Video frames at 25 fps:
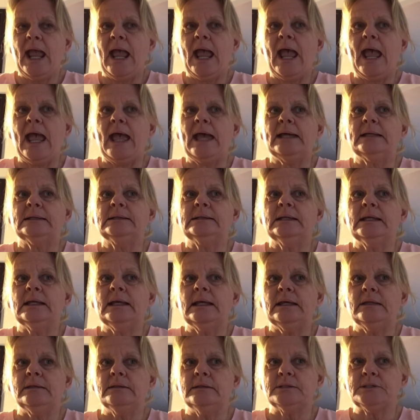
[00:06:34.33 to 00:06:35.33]
And
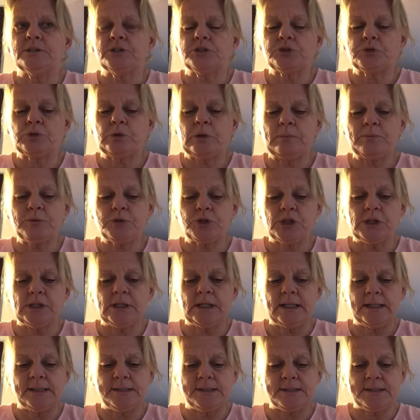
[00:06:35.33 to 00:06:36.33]
in the description,
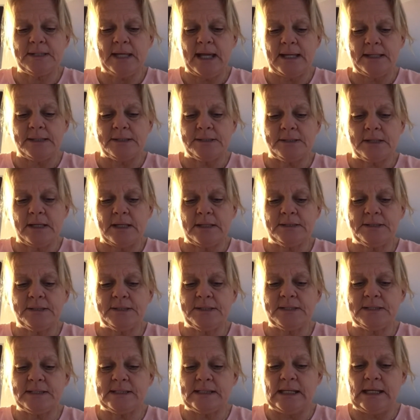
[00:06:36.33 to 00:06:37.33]
it says
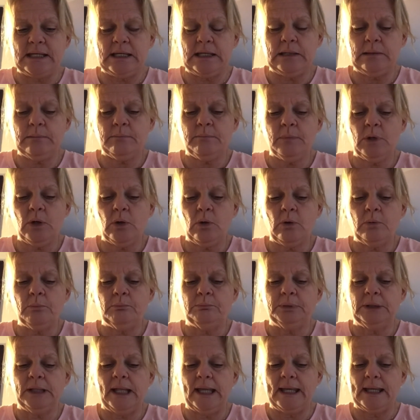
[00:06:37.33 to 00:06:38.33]
steam,
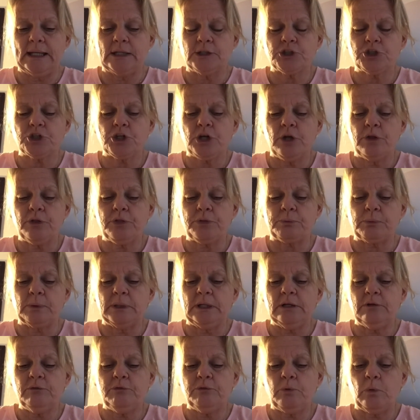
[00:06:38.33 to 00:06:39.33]
blanch 3
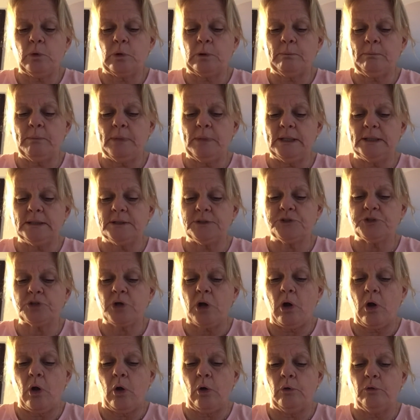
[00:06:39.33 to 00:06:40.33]
to 4 minutes
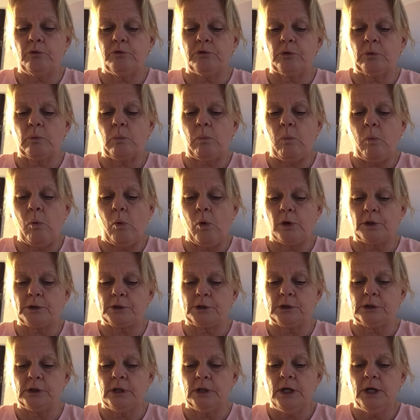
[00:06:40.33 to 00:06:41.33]
over
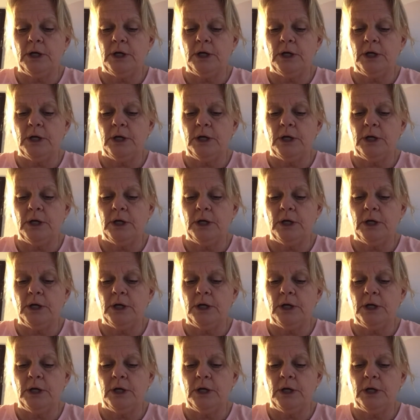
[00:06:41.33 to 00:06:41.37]
water.